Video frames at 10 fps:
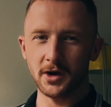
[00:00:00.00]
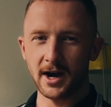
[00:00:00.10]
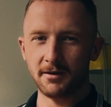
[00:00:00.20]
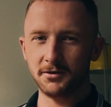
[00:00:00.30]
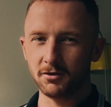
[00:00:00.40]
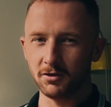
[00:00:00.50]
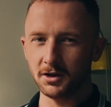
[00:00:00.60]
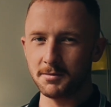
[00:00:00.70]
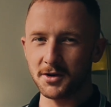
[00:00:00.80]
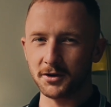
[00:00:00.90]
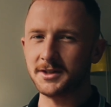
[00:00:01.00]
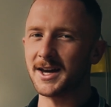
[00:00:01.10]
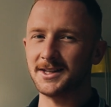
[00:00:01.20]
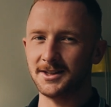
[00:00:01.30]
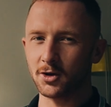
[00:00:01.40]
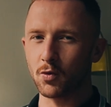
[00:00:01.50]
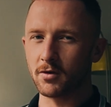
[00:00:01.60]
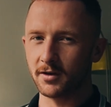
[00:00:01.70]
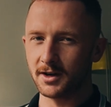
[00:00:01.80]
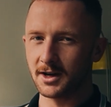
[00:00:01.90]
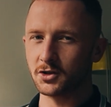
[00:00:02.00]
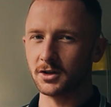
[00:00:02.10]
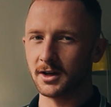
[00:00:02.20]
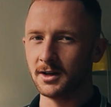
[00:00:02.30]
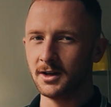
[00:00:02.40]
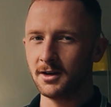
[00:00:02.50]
You have to really be autistic with it initially